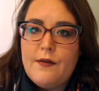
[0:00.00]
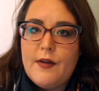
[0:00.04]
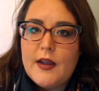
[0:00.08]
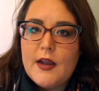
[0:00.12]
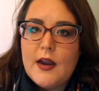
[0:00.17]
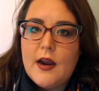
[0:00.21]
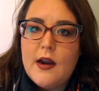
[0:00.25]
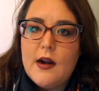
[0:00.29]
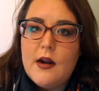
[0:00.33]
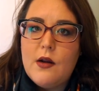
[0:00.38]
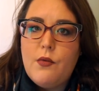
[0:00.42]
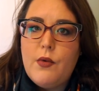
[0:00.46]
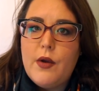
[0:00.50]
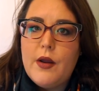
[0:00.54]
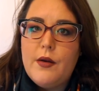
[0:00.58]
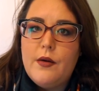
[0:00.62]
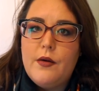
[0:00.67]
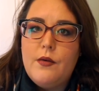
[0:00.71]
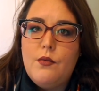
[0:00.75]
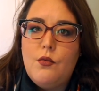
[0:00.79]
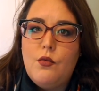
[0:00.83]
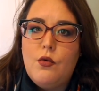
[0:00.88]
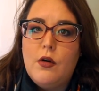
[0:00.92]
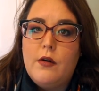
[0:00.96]
I kind of went
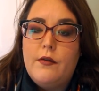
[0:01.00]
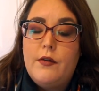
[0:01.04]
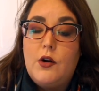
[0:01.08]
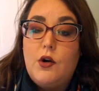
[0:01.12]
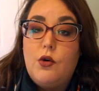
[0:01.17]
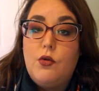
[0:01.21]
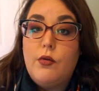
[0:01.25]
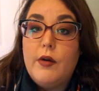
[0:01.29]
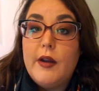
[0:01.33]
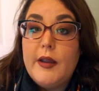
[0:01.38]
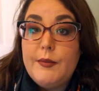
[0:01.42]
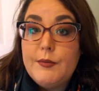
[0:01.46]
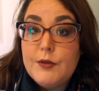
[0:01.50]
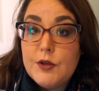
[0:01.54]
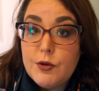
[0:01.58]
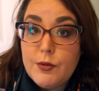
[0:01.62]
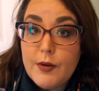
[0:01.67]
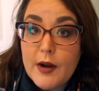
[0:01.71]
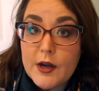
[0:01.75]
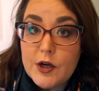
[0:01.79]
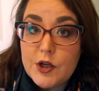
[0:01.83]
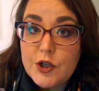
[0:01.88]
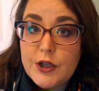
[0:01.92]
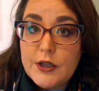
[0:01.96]
in more of a cream
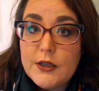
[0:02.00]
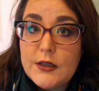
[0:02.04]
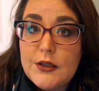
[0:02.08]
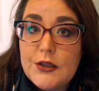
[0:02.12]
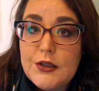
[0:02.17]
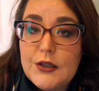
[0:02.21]
direction.